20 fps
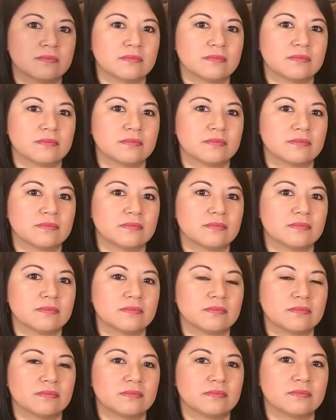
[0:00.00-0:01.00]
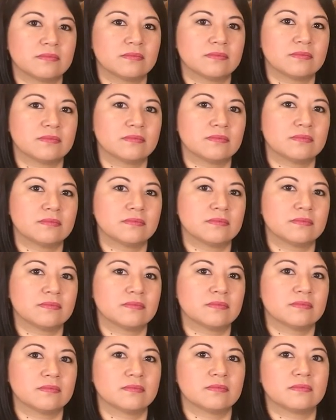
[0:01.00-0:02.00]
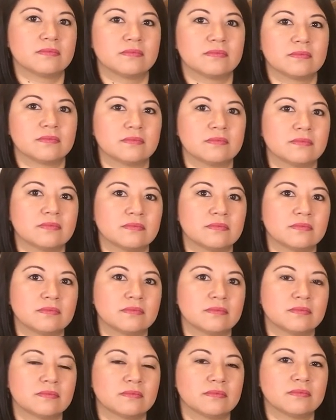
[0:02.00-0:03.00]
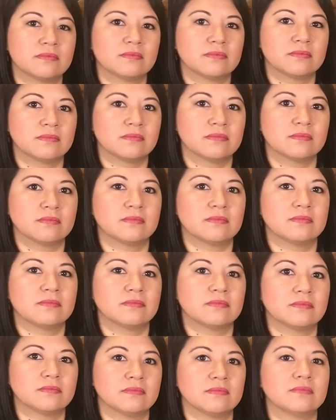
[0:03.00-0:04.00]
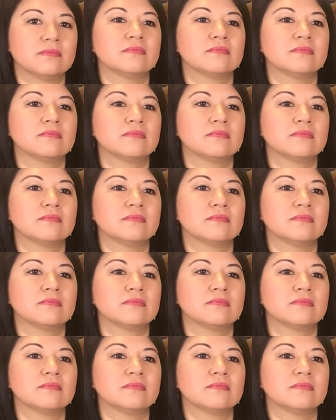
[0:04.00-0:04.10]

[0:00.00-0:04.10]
(silent)